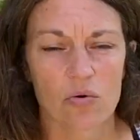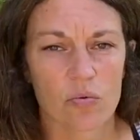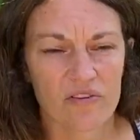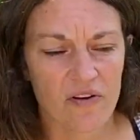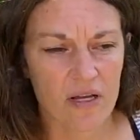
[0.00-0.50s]

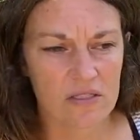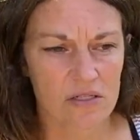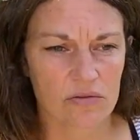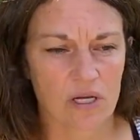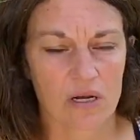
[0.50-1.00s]
we've
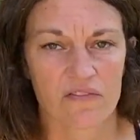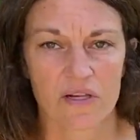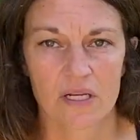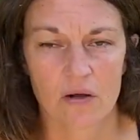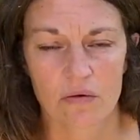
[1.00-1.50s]
also done a
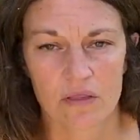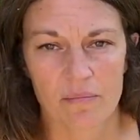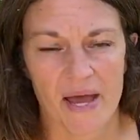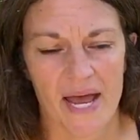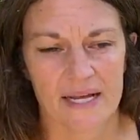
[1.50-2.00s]
video in the
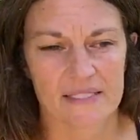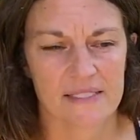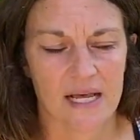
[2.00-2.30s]
past